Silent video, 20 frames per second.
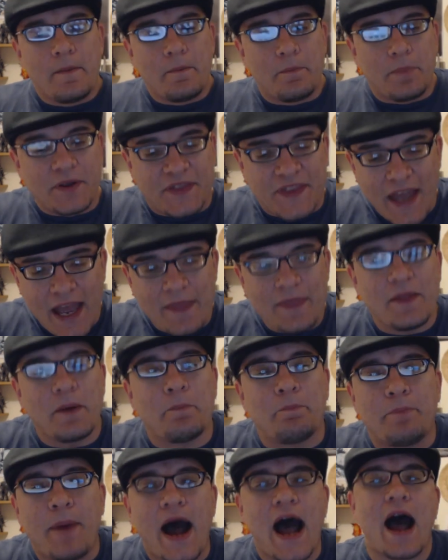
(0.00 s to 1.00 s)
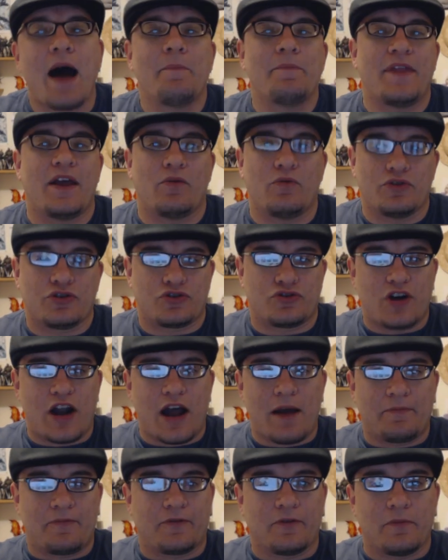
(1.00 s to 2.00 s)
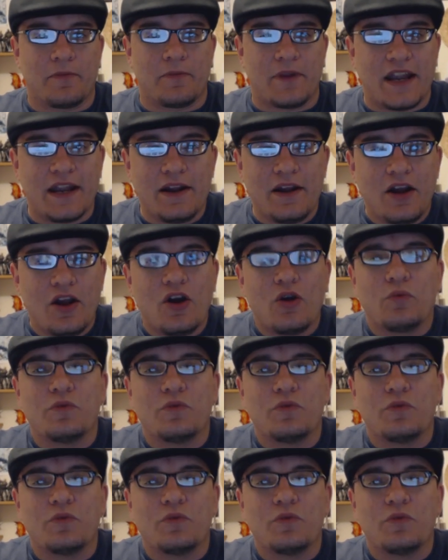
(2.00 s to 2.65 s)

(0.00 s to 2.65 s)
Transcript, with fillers: But then the bomb that was dropped for me